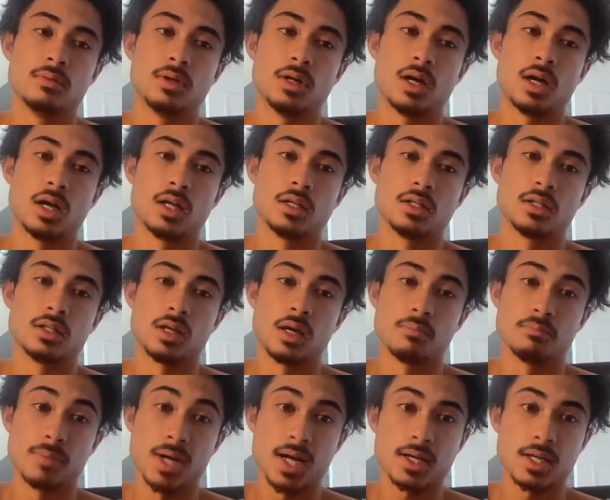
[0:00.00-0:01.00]
and I'm
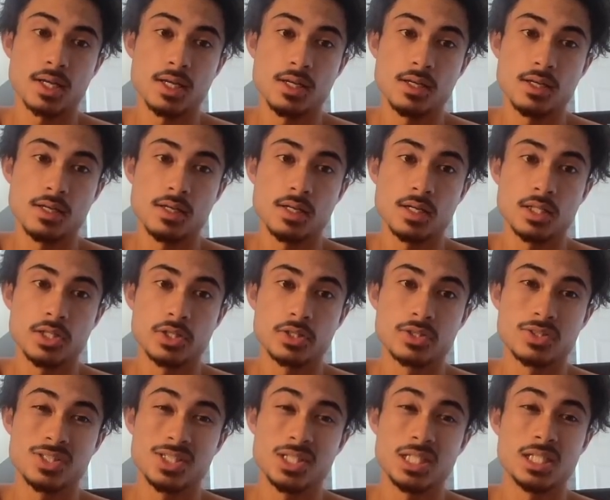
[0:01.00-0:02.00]
back here, and you can
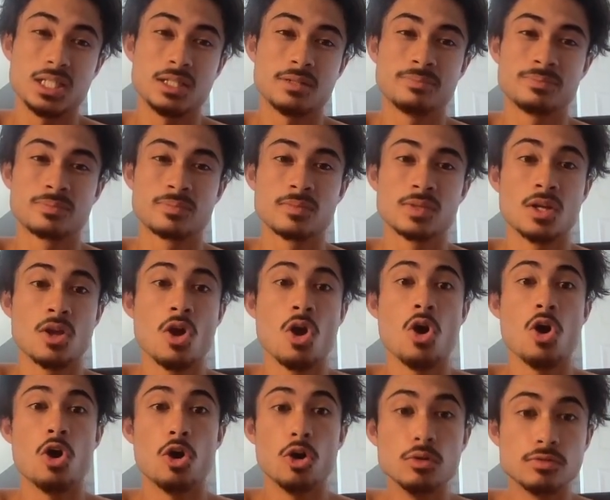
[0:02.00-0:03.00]
see
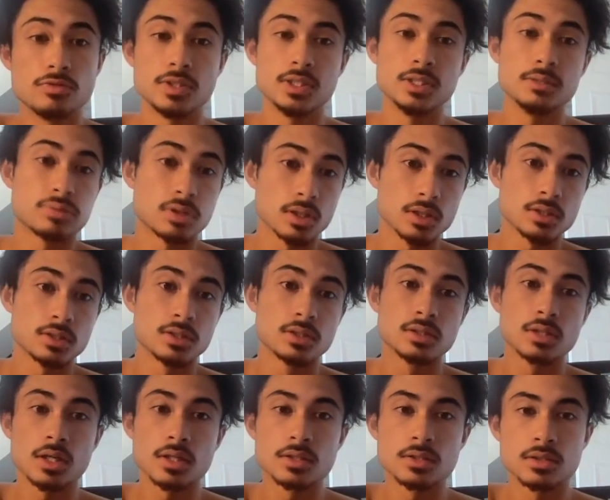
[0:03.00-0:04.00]
hopefully Price
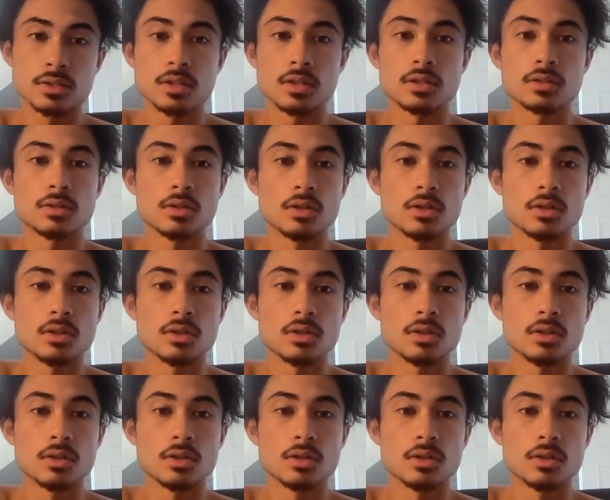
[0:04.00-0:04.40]
decides to take the